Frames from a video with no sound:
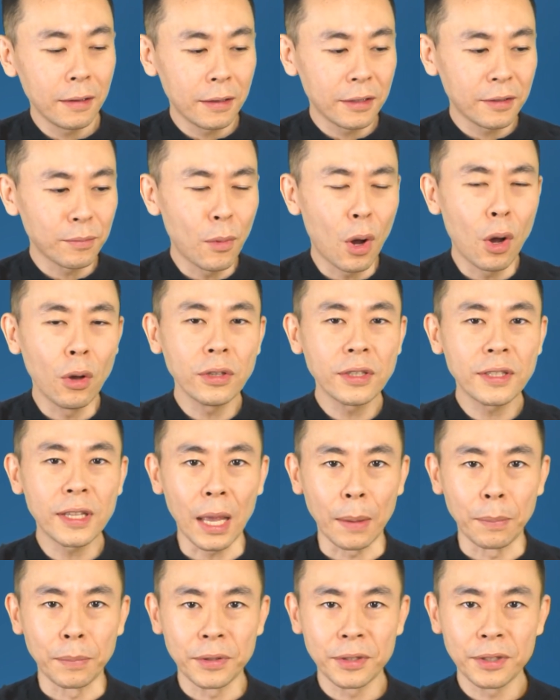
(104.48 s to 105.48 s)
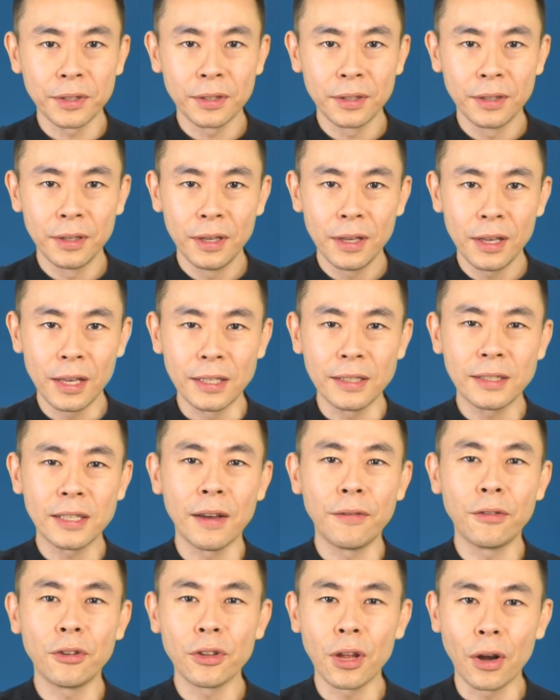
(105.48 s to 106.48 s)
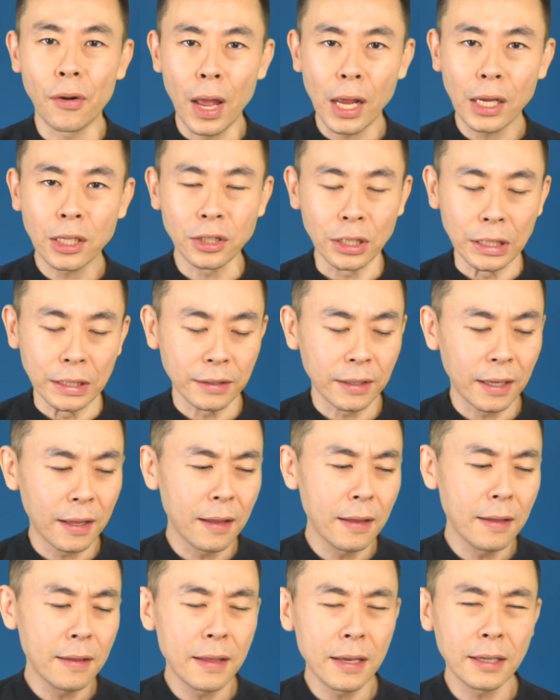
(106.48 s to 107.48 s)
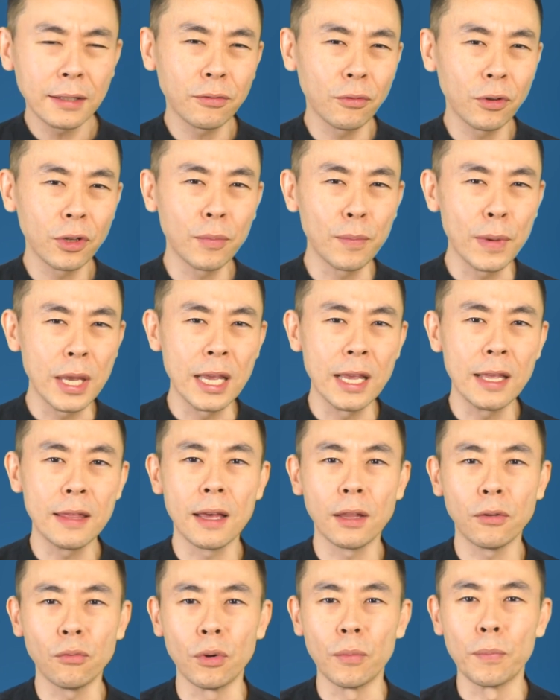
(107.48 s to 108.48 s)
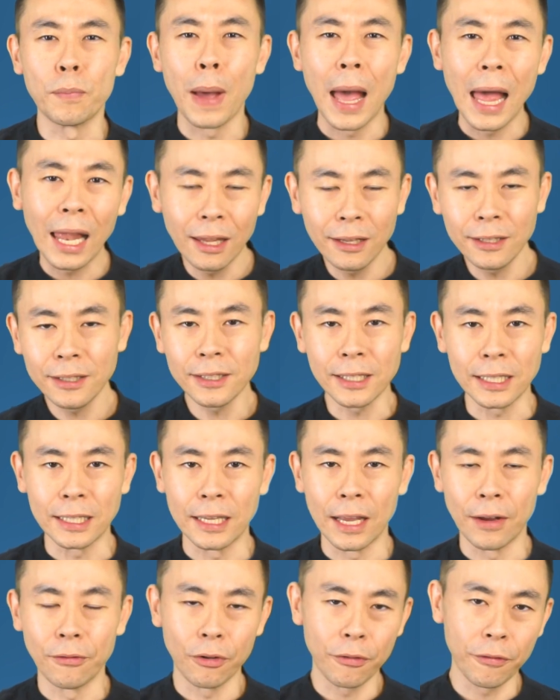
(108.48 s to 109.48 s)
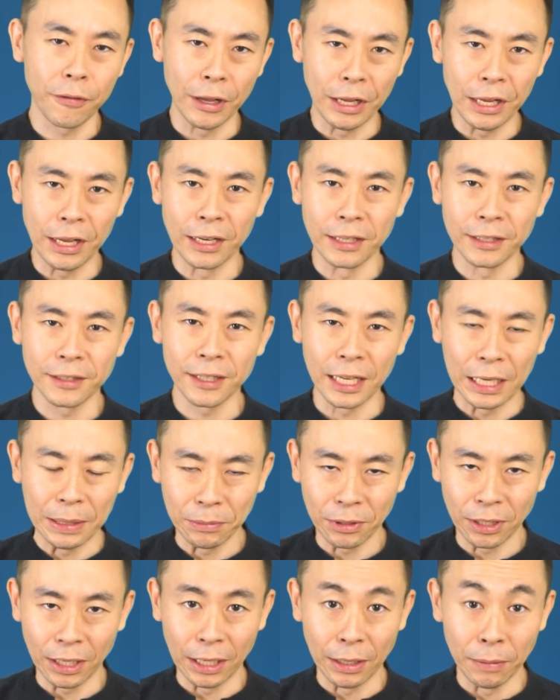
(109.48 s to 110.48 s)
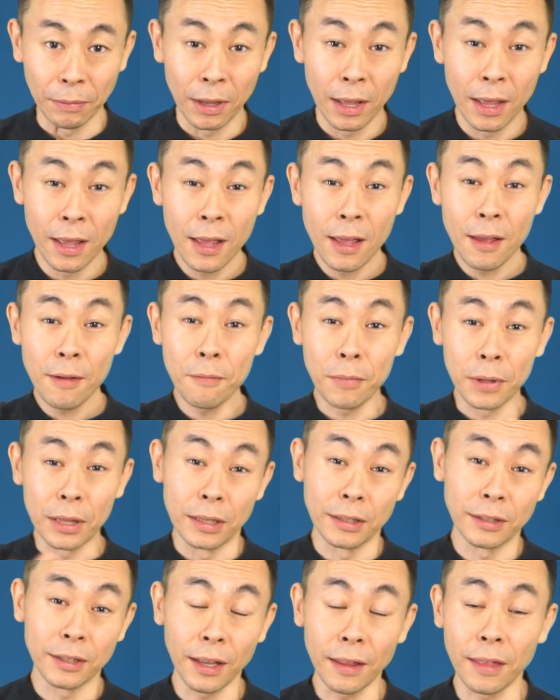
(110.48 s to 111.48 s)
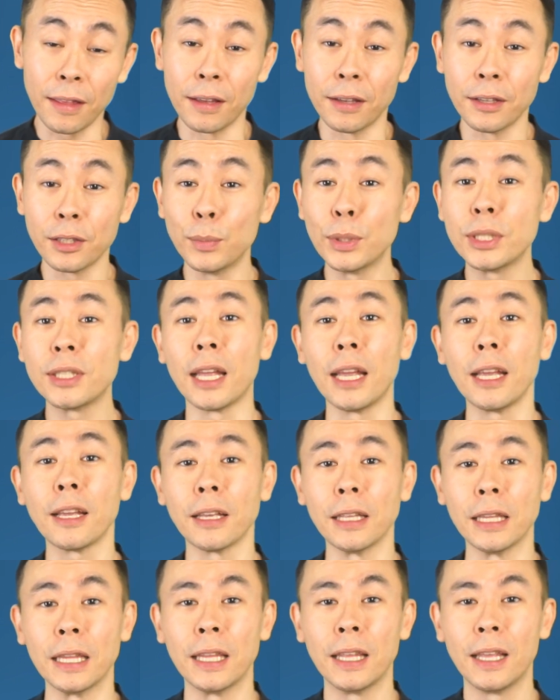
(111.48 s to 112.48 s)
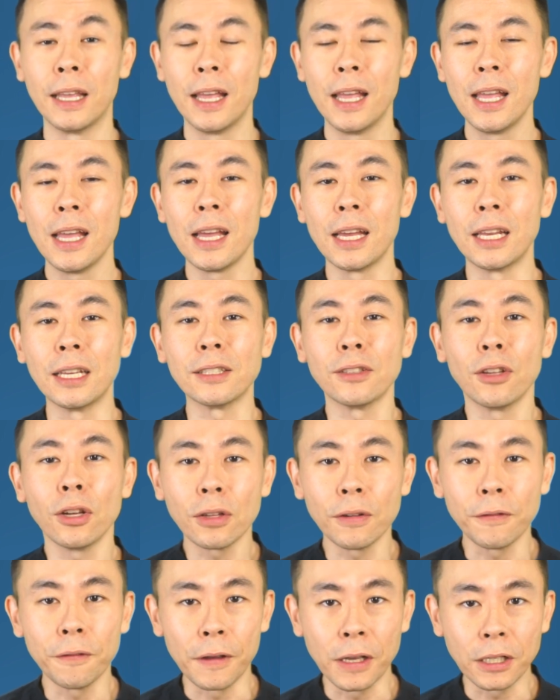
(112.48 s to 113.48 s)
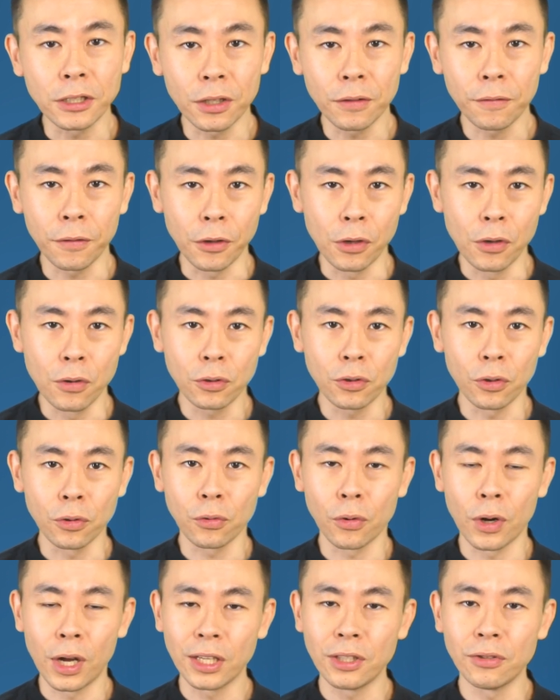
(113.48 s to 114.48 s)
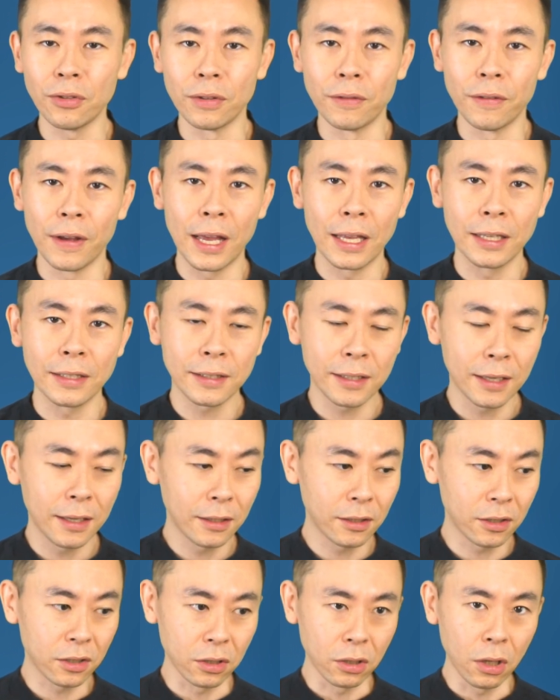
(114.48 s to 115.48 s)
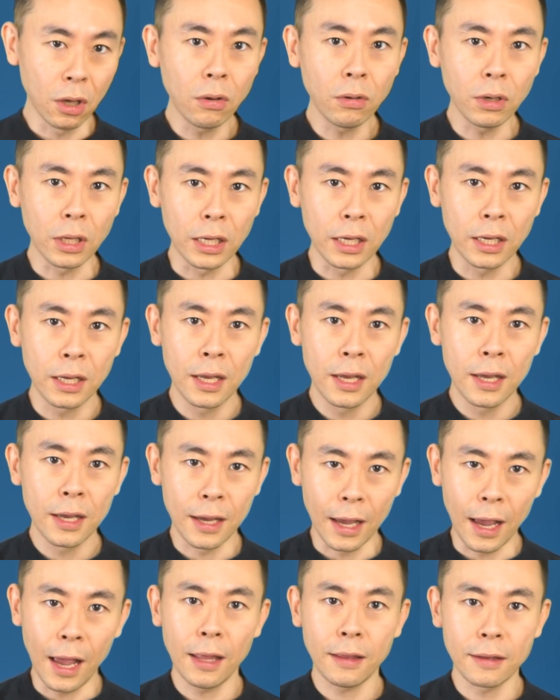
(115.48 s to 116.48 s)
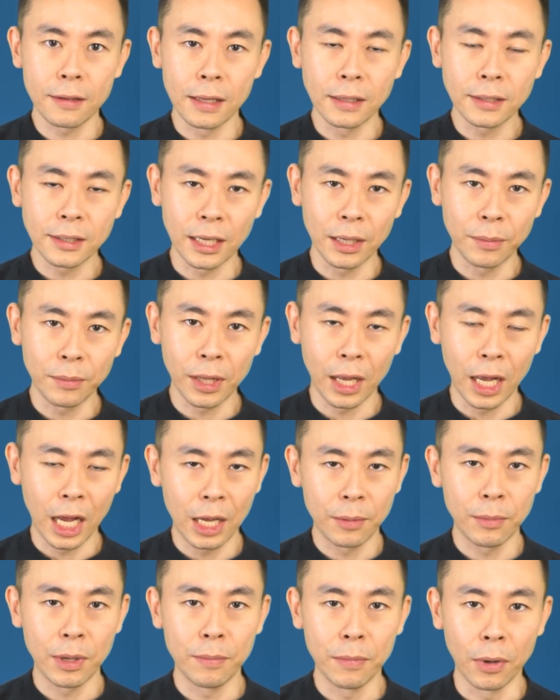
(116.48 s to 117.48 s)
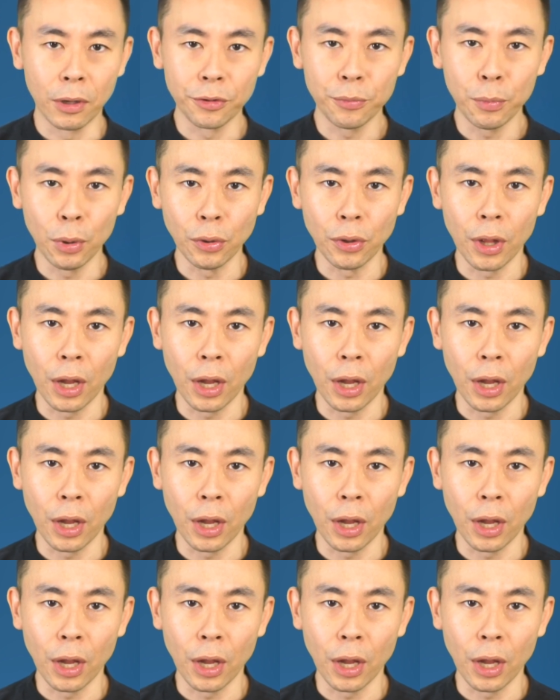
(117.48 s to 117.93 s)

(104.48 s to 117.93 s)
small steps in several directions, and this would mean that we're balancing everything at the same time. But this idea is mistaken. It is not efficient for you to try to advance slowly at the same time in multiple